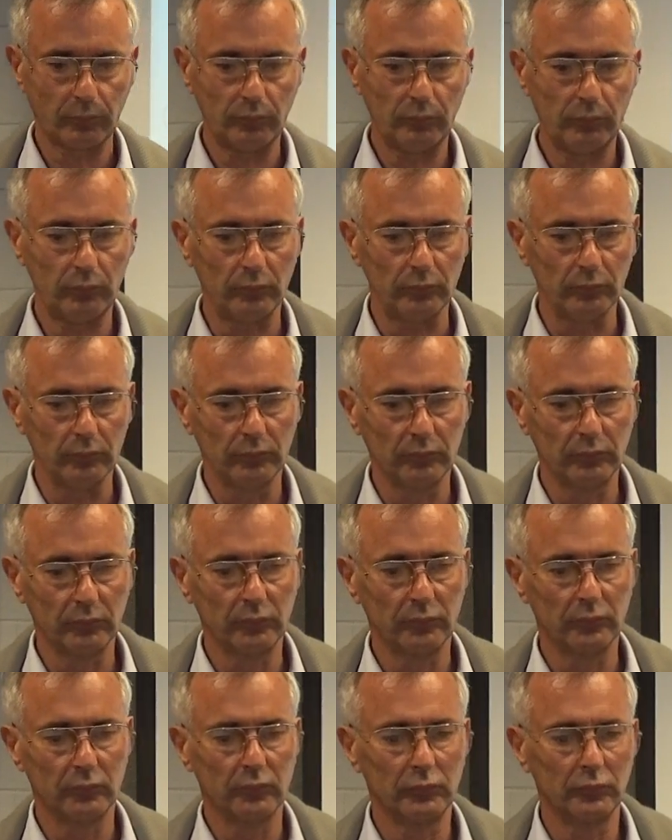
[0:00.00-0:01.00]

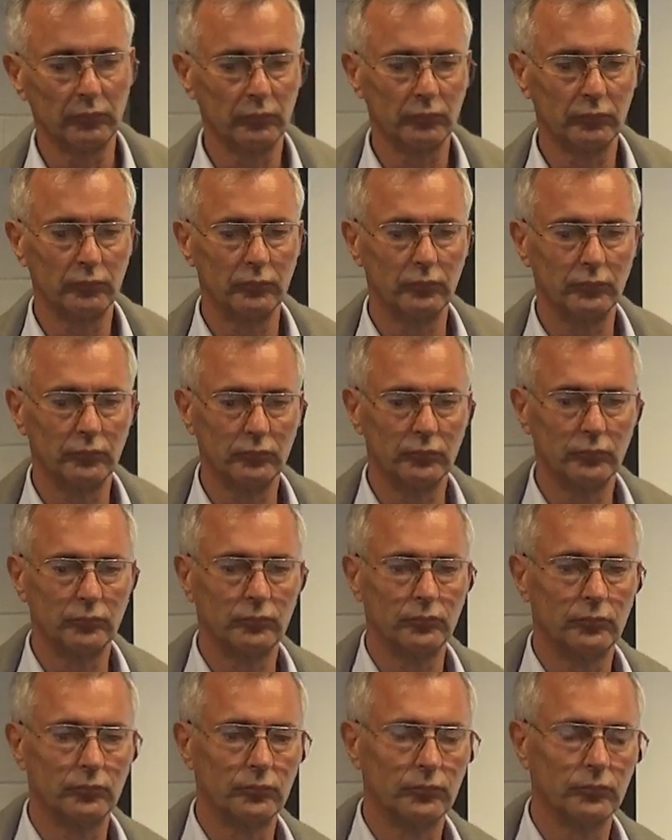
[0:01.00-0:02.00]

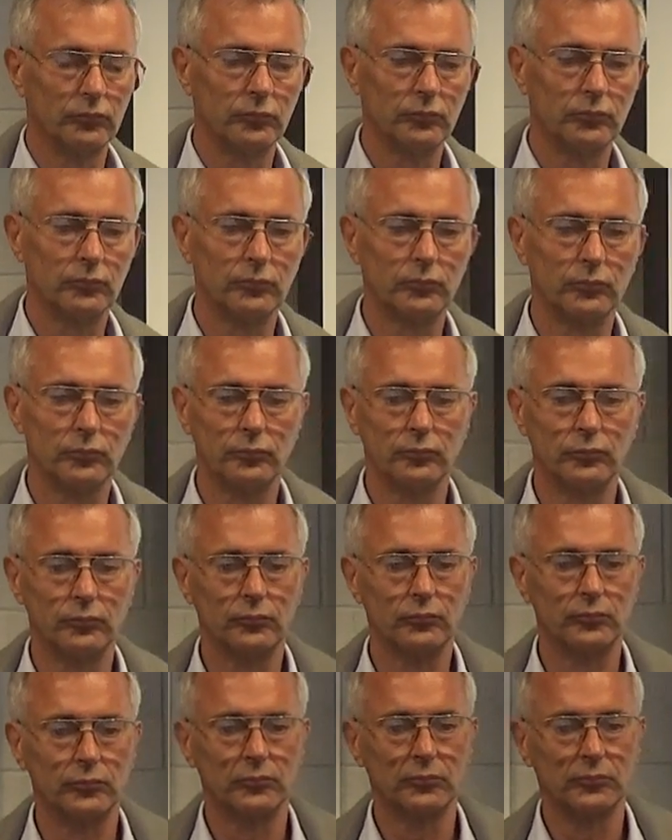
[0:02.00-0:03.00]

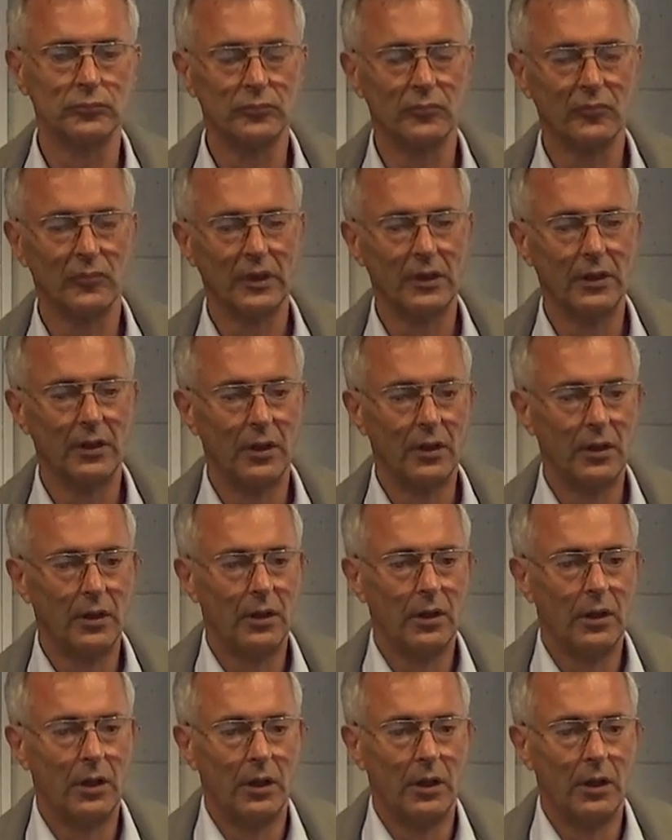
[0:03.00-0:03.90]
Nobody speaks.